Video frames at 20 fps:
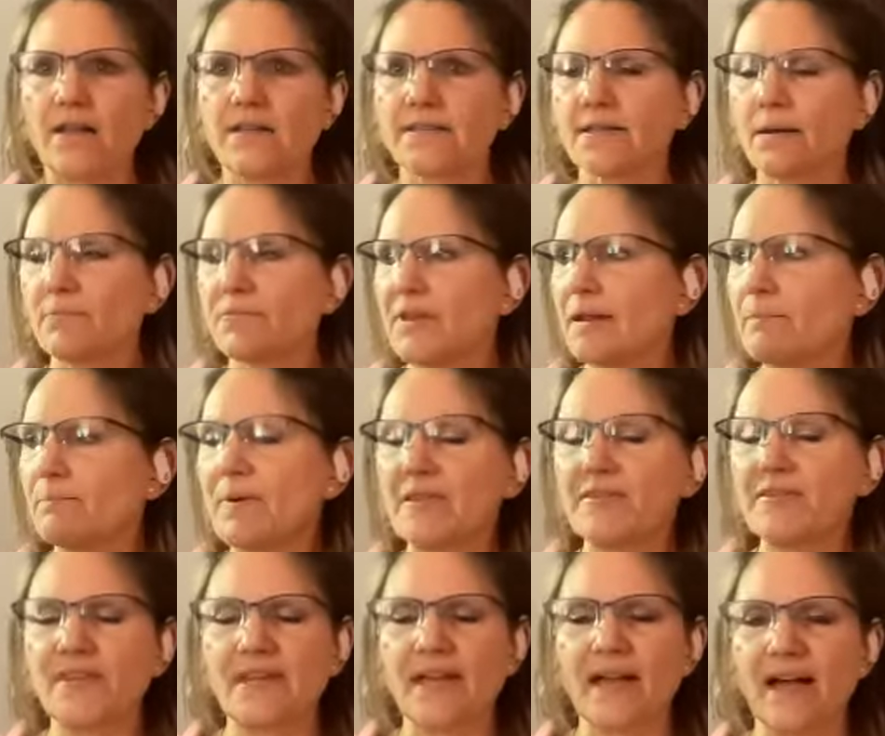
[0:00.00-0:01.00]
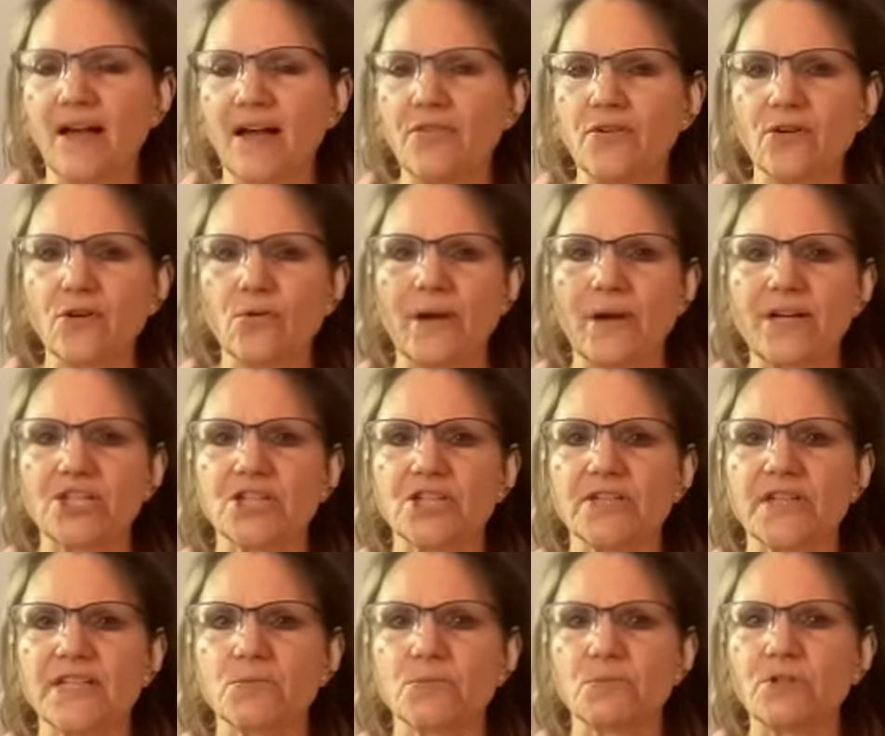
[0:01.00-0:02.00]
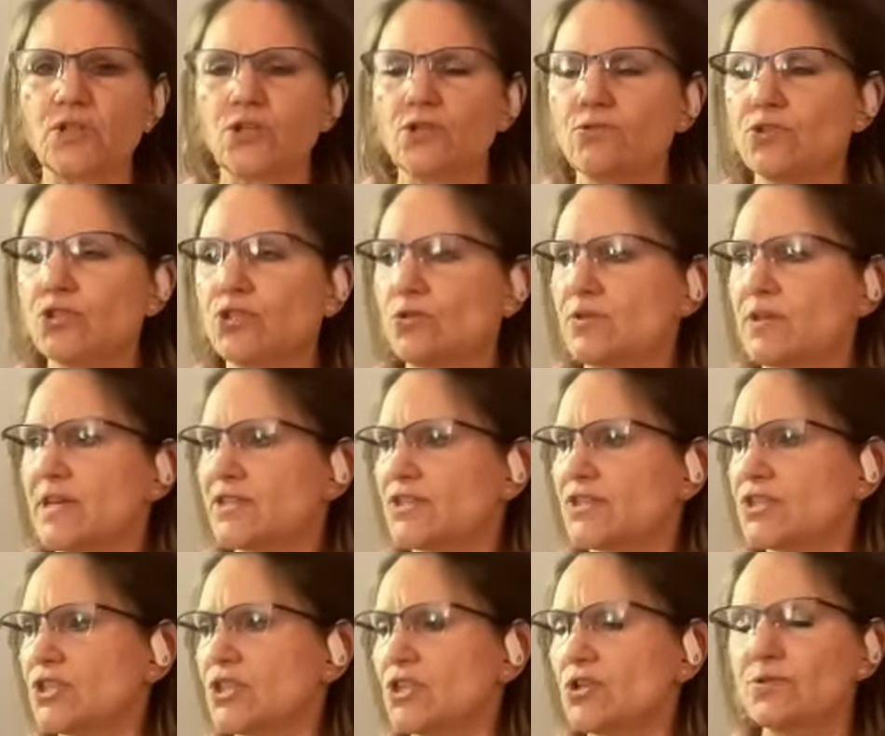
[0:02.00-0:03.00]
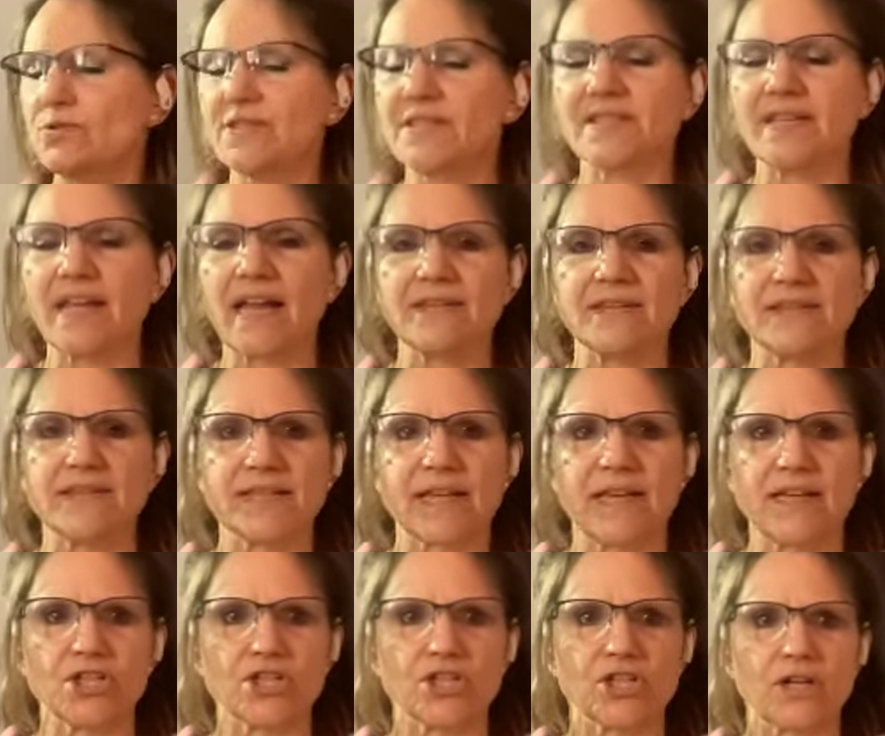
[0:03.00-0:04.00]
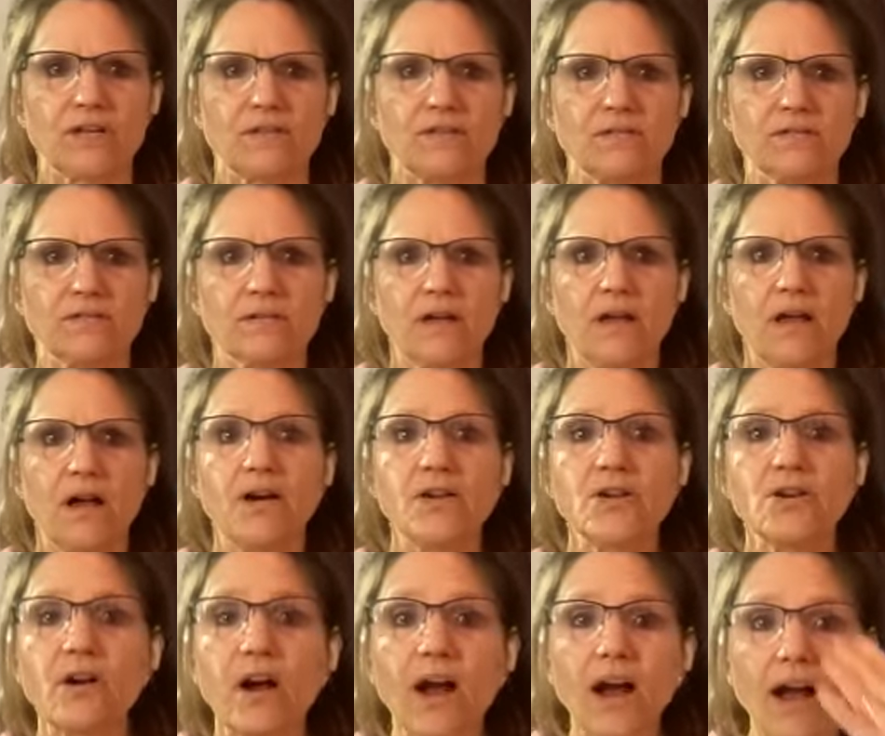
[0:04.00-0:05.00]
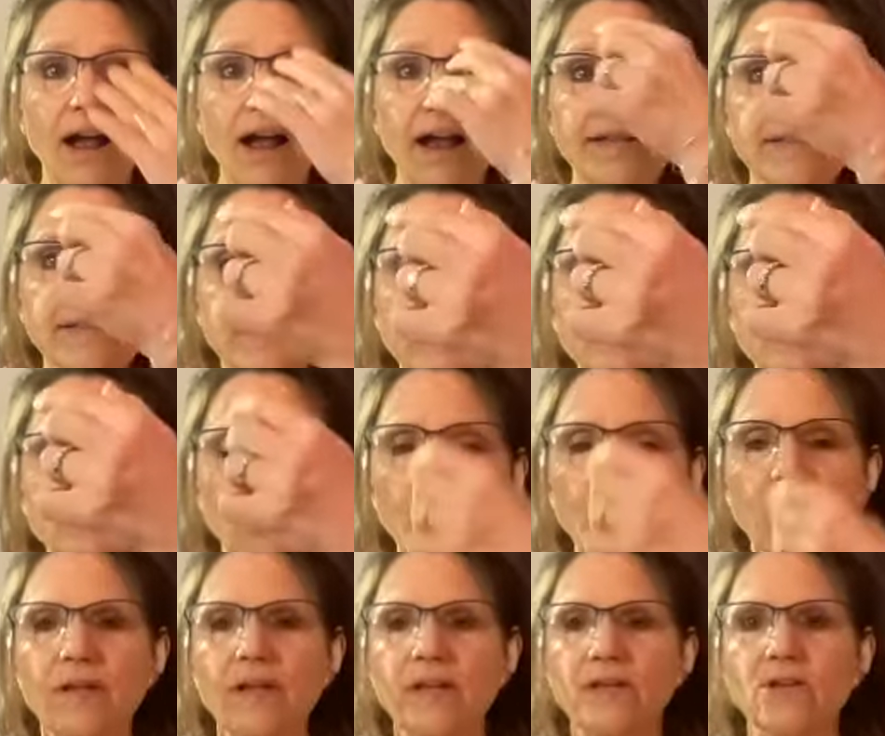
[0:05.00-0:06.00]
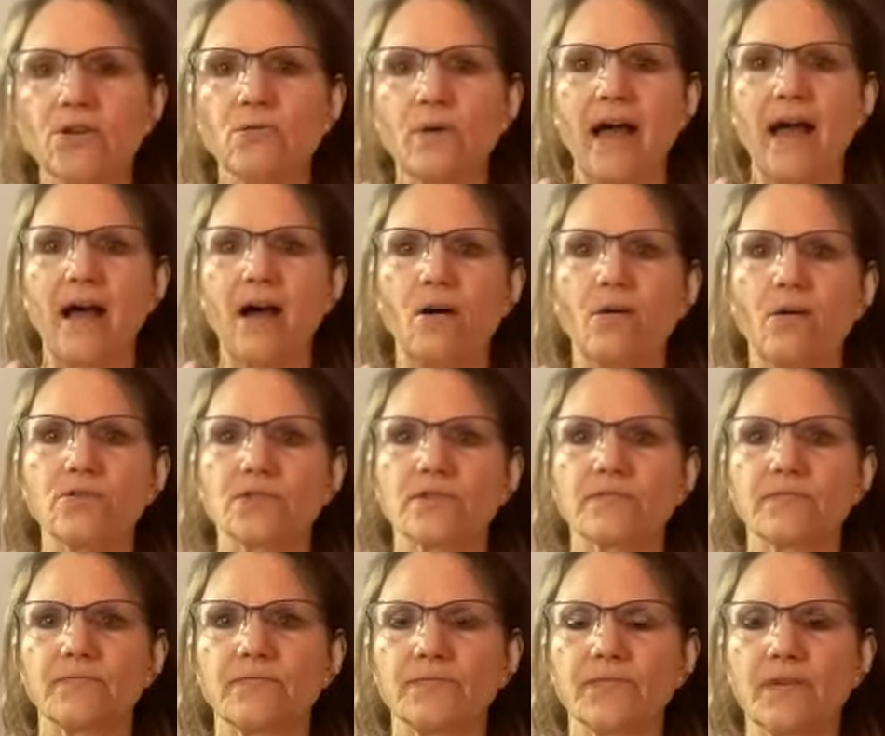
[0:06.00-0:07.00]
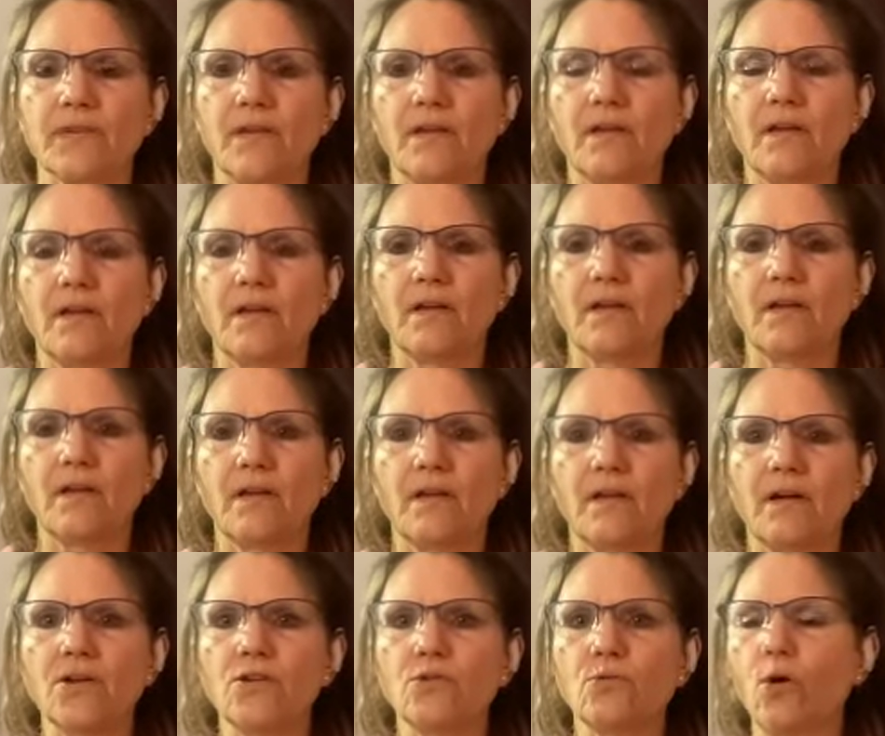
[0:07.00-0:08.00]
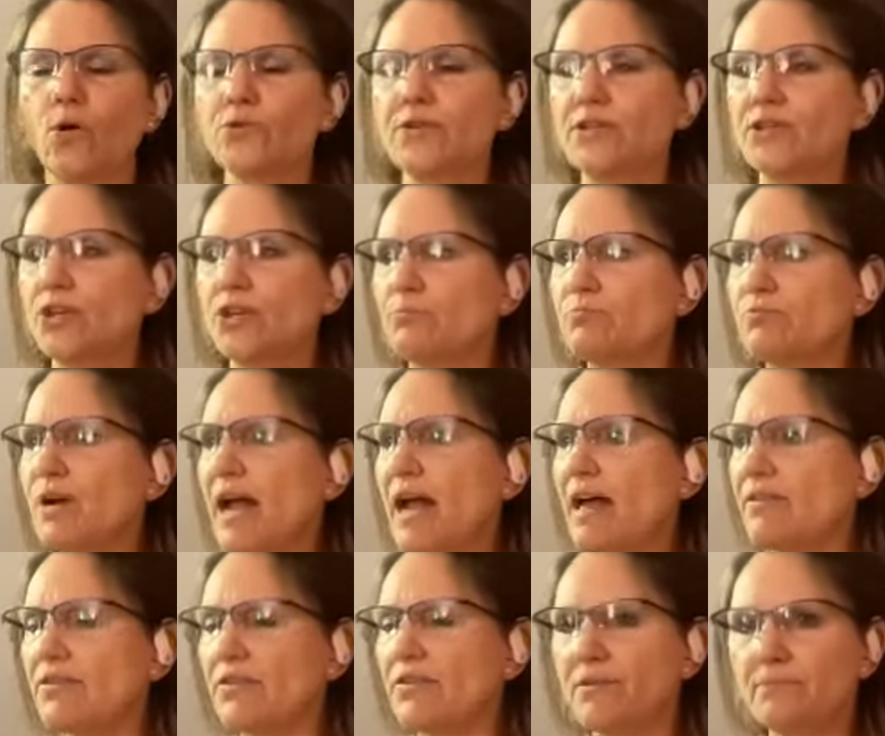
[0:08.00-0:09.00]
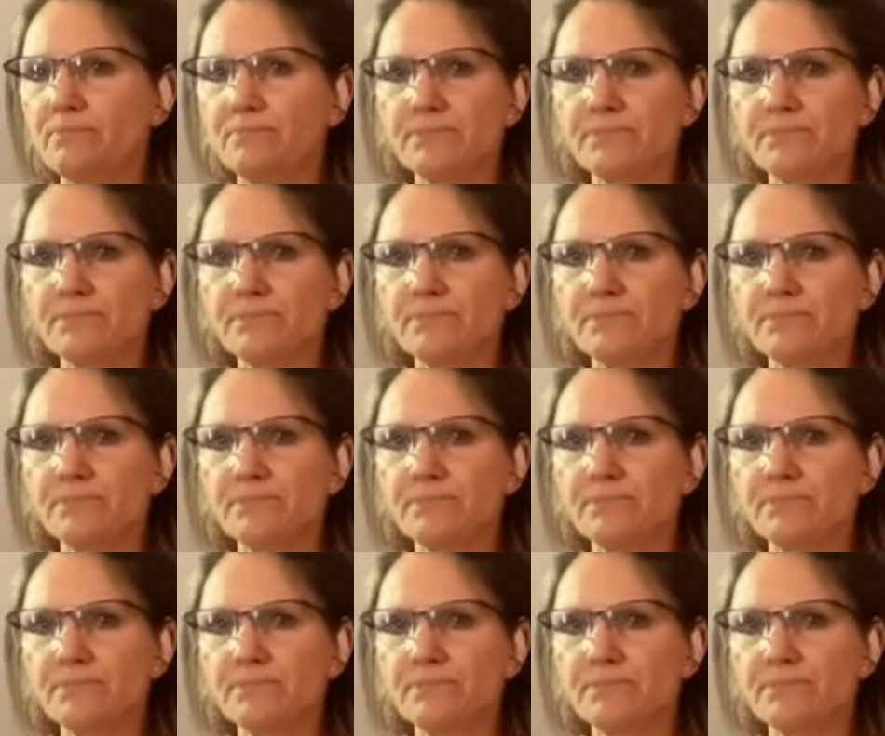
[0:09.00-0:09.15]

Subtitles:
something. But the other question is, when you do this, do you sense tension? Are your eyes pulling you out? Are you holding your breath?